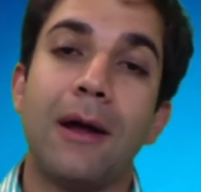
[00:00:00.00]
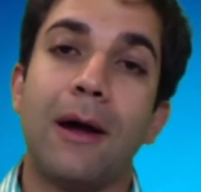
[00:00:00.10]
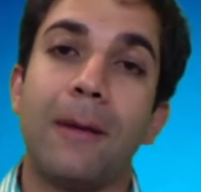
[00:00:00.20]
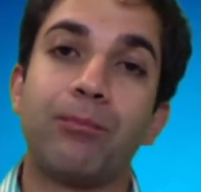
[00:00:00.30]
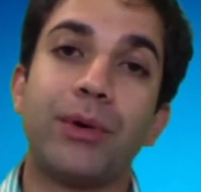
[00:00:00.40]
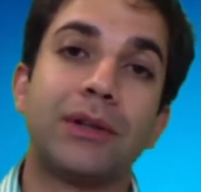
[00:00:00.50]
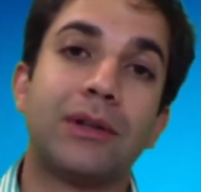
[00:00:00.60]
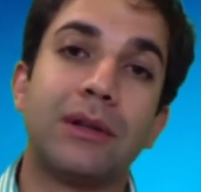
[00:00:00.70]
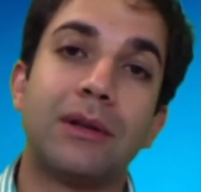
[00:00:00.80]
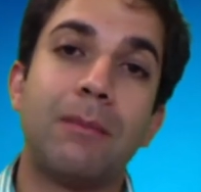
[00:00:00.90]

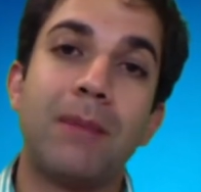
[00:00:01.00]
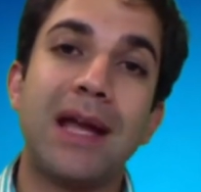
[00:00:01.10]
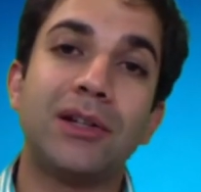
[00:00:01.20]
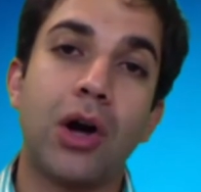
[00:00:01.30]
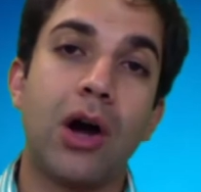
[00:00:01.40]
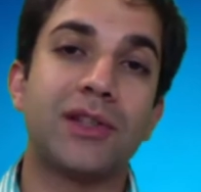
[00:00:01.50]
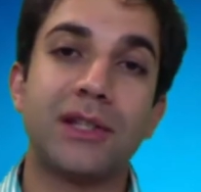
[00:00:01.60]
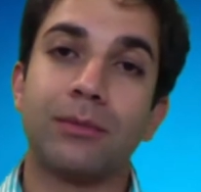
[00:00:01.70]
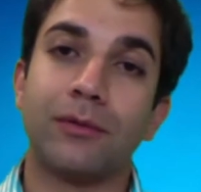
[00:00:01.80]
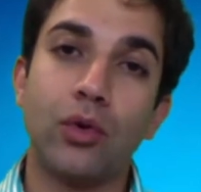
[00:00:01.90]
But the main
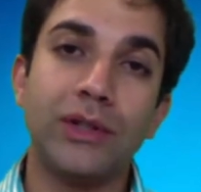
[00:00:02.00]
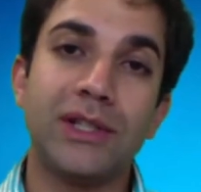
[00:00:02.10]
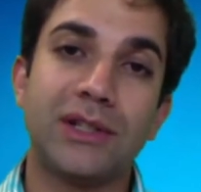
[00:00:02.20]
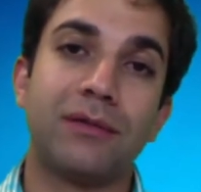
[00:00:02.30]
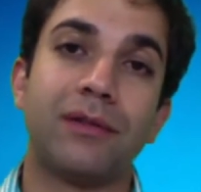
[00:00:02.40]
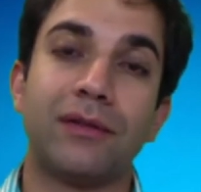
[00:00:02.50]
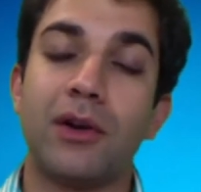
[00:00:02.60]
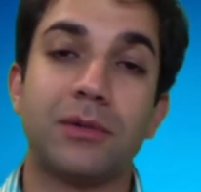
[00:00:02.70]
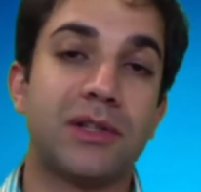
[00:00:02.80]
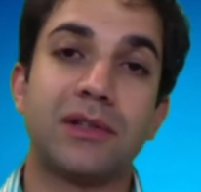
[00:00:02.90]
concept of all these different
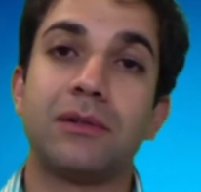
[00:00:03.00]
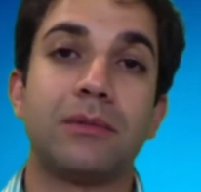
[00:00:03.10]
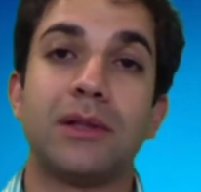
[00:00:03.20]
therapies